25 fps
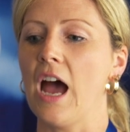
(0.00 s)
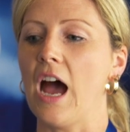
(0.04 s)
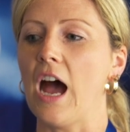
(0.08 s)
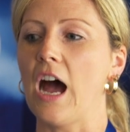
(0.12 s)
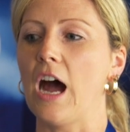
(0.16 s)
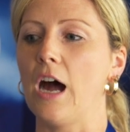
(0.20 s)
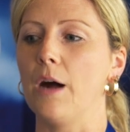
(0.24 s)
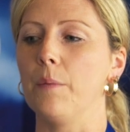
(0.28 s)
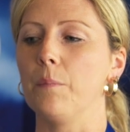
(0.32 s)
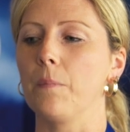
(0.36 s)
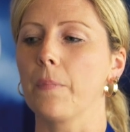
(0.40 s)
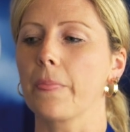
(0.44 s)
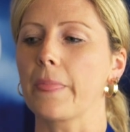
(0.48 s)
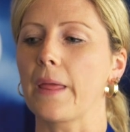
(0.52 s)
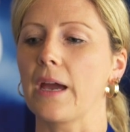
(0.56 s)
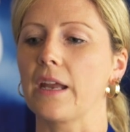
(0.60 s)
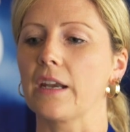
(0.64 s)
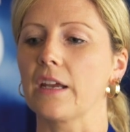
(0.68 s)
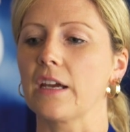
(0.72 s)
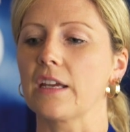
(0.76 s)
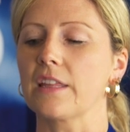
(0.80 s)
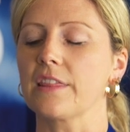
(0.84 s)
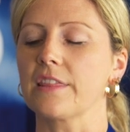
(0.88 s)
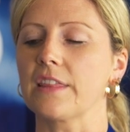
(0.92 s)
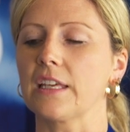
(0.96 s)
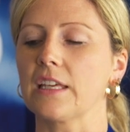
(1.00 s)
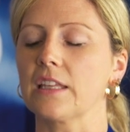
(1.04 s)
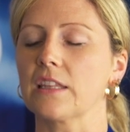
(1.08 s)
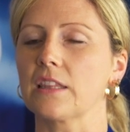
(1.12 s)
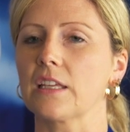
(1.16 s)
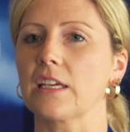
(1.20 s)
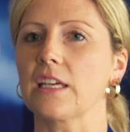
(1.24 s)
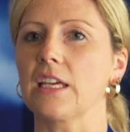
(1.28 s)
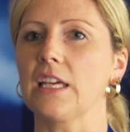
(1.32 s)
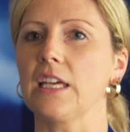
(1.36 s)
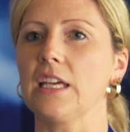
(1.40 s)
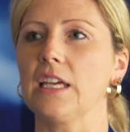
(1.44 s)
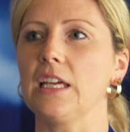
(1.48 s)
And I think
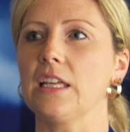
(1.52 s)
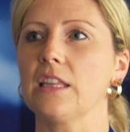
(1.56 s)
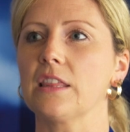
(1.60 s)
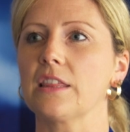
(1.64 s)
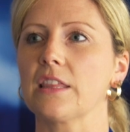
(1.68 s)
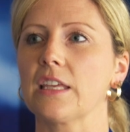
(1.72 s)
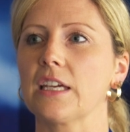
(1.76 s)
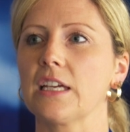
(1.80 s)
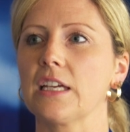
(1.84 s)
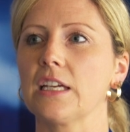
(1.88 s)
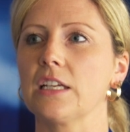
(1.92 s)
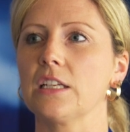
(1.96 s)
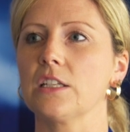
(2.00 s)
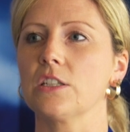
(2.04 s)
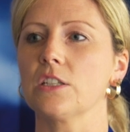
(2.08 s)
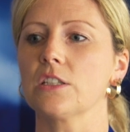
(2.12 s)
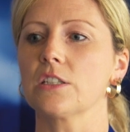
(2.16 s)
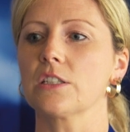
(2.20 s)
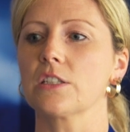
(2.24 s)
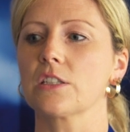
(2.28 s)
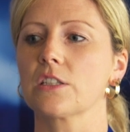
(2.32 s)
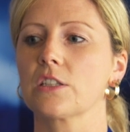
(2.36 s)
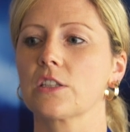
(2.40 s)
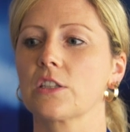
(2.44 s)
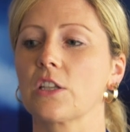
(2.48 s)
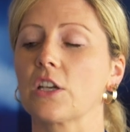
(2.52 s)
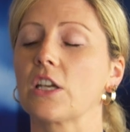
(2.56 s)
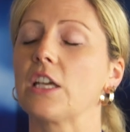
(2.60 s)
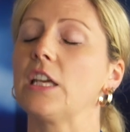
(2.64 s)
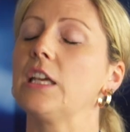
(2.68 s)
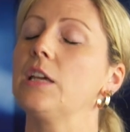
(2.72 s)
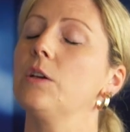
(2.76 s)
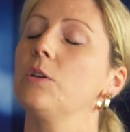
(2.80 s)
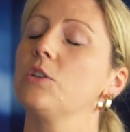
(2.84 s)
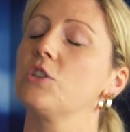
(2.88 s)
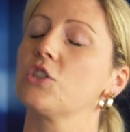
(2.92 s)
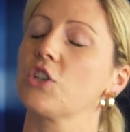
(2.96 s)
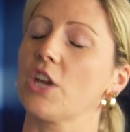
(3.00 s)
the
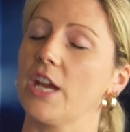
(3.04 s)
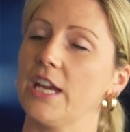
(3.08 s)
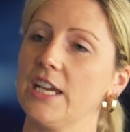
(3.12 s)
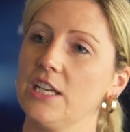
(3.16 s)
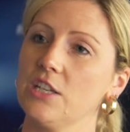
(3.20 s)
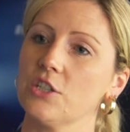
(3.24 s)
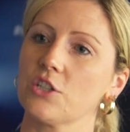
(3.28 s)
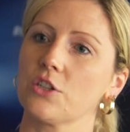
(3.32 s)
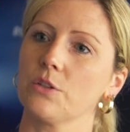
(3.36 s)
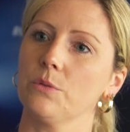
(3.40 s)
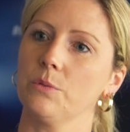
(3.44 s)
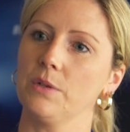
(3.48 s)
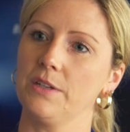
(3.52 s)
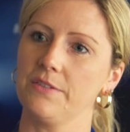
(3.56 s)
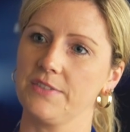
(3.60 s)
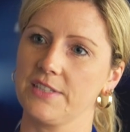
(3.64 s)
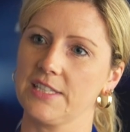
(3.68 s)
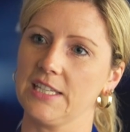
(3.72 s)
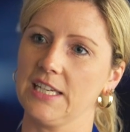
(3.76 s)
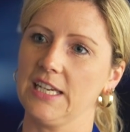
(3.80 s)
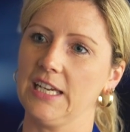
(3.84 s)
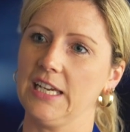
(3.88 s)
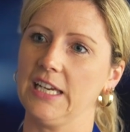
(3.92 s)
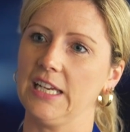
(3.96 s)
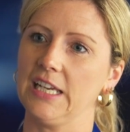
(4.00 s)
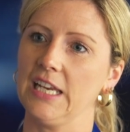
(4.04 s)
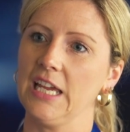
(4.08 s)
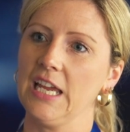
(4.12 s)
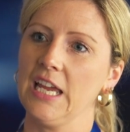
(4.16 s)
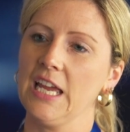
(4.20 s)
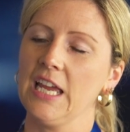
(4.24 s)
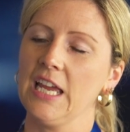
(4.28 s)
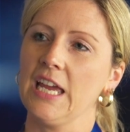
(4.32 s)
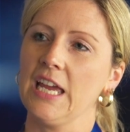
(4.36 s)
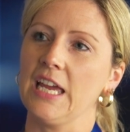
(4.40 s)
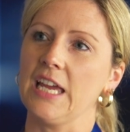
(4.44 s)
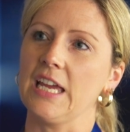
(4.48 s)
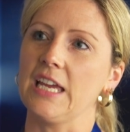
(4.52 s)
key change that we've seen
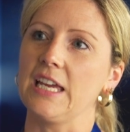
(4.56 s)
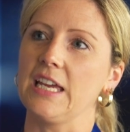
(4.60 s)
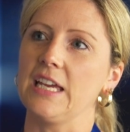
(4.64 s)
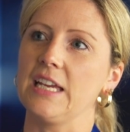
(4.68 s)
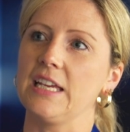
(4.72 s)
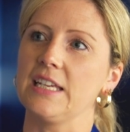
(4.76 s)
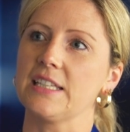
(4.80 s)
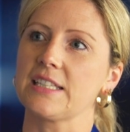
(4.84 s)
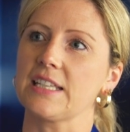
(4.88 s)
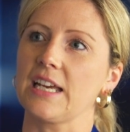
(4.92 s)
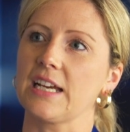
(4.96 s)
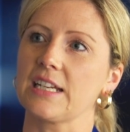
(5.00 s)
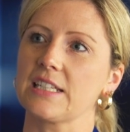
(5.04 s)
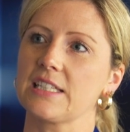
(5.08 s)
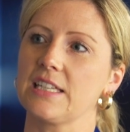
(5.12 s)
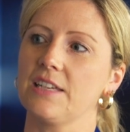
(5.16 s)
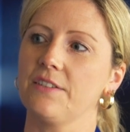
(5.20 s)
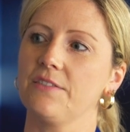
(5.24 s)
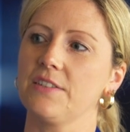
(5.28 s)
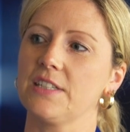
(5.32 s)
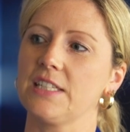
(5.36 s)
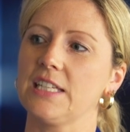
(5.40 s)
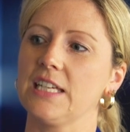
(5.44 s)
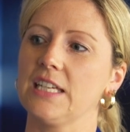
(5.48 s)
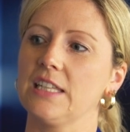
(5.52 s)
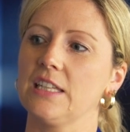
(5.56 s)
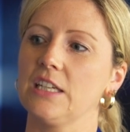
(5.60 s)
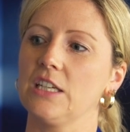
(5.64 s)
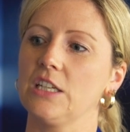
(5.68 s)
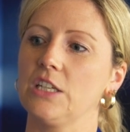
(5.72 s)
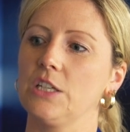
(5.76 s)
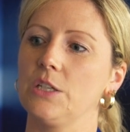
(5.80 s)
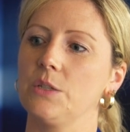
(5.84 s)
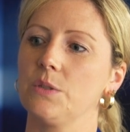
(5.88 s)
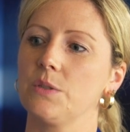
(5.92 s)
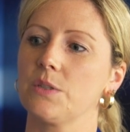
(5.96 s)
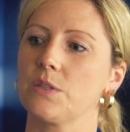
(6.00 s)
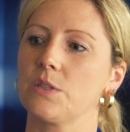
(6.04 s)
is activity that
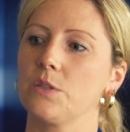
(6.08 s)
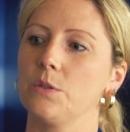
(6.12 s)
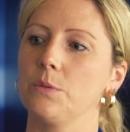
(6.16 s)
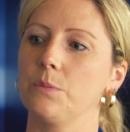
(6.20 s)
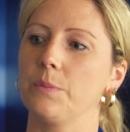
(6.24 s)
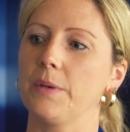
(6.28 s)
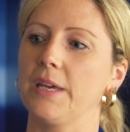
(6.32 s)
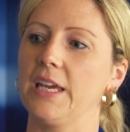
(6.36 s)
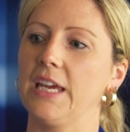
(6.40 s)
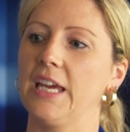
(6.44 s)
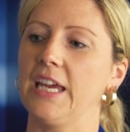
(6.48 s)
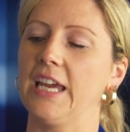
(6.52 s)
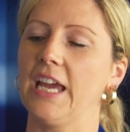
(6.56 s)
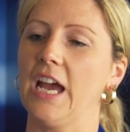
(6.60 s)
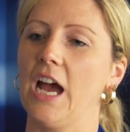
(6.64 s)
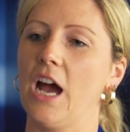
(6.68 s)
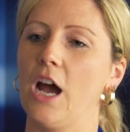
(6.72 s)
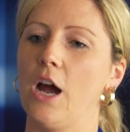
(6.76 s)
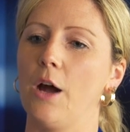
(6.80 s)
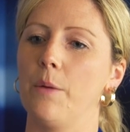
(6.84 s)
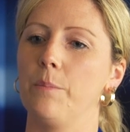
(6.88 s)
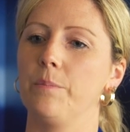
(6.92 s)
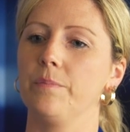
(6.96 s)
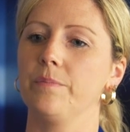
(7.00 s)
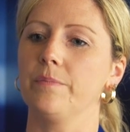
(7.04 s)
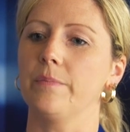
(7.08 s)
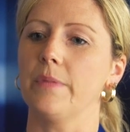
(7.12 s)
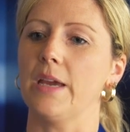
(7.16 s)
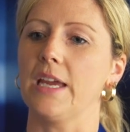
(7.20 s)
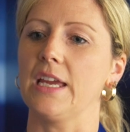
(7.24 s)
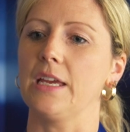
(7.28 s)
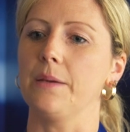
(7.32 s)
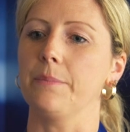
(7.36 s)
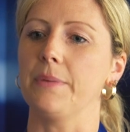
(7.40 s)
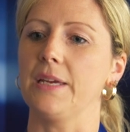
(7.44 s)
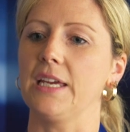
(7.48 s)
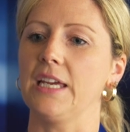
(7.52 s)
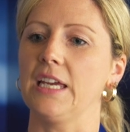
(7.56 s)
used to be
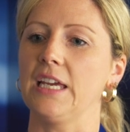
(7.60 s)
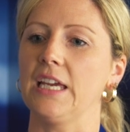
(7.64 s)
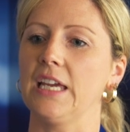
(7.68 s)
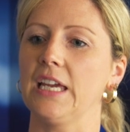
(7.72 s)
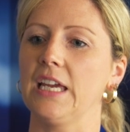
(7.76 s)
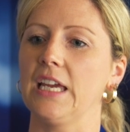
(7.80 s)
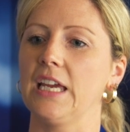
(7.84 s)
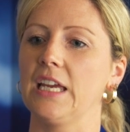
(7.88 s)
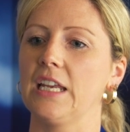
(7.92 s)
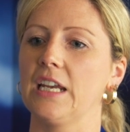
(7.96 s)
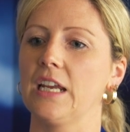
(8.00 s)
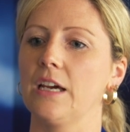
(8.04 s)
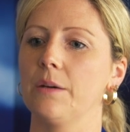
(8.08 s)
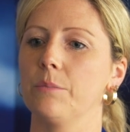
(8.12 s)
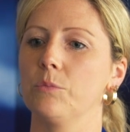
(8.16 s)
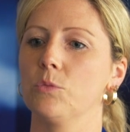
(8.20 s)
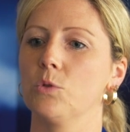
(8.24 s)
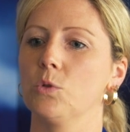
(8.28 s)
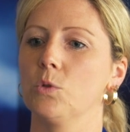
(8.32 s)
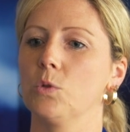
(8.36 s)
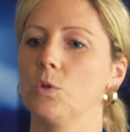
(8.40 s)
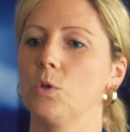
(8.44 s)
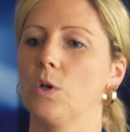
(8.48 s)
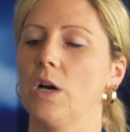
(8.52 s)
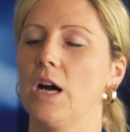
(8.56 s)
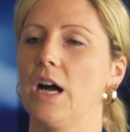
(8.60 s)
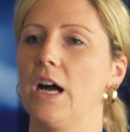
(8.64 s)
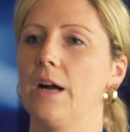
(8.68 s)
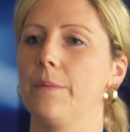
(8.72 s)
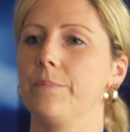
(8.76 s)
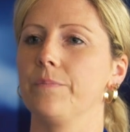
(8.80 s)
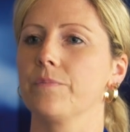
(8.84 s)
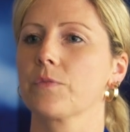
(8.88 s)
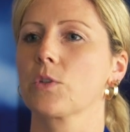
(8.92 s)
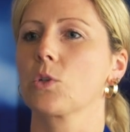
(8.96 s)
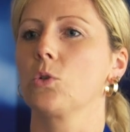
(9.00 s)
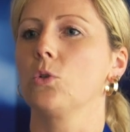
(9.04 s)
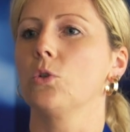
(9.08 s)
maybe in a more
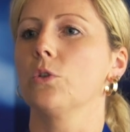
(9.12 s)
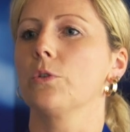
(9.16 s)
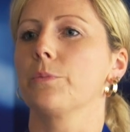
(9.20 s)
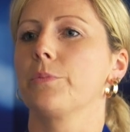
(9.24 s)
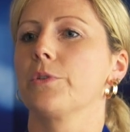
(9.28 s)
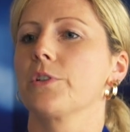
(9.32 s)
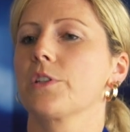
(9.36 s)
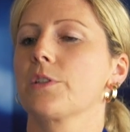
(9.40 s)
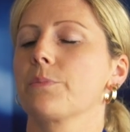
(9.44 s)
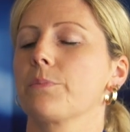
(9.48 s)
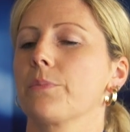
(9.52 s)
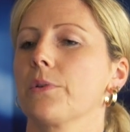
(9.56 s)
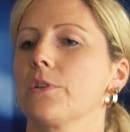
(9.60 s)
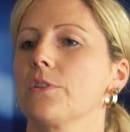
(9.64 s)
corporate